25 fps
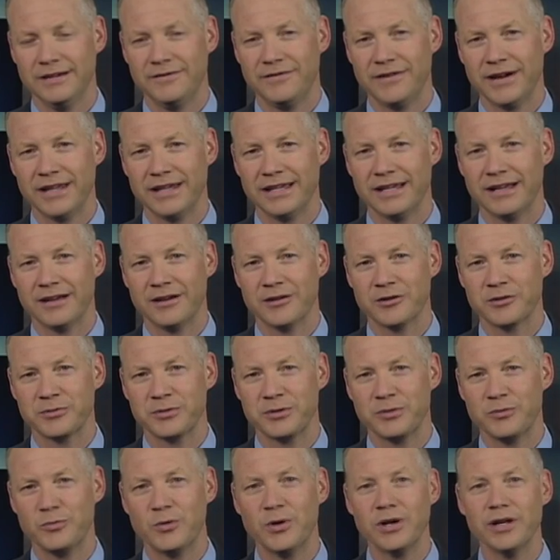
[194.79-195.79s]
Finally,
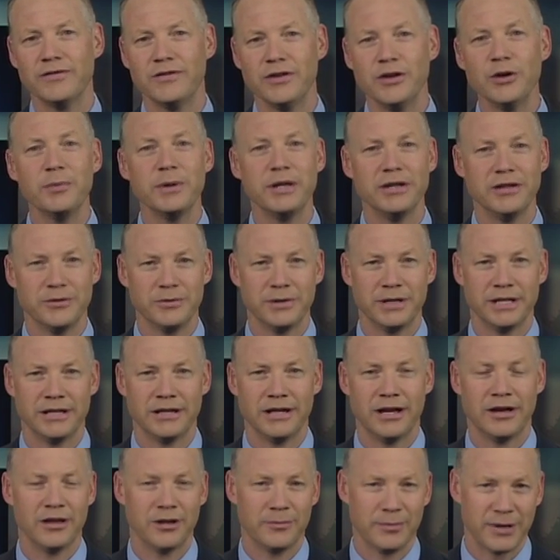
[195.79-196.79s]
Congressman, what have you been
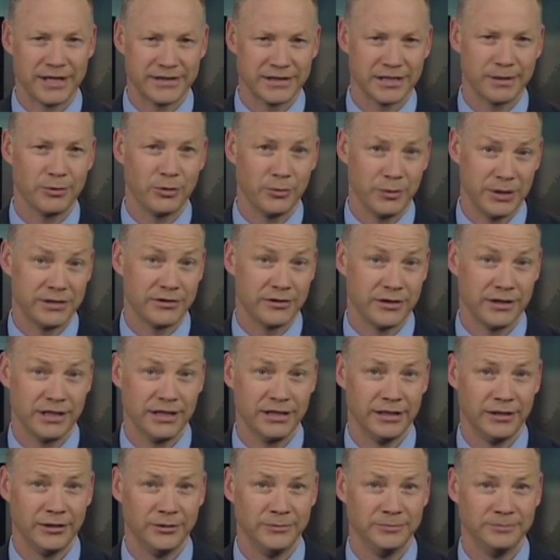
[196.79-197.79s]
doing uh, the past couple of weeks on the
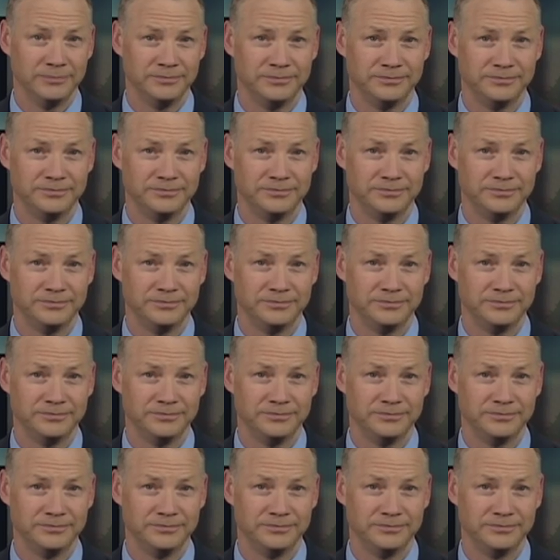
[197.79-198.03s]
Hill?